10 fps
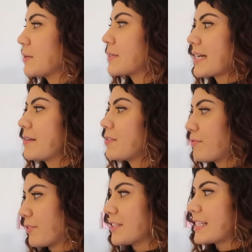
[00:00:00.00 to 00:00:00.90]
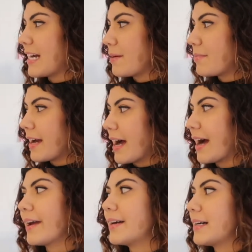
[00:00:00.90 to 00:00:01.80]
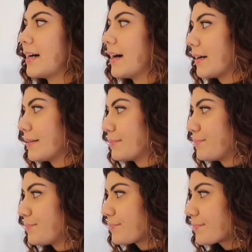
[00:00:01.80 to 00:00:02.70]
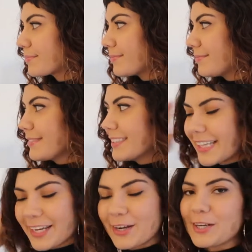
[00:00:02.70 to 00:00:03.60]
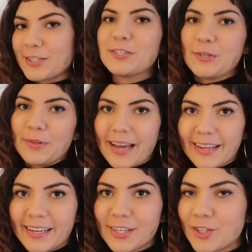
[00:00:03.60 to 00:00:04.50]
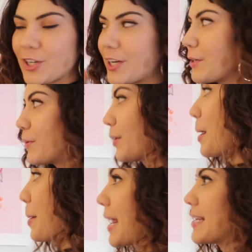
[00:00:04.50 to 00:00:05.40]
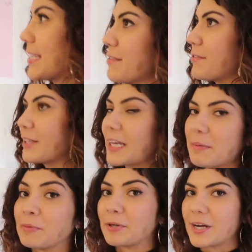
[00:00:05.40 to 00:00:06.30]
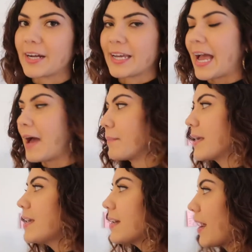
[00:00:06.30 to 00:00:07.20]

And it was kind of the first time that I got to do that in a show, or I didn't feel like people were talking at me.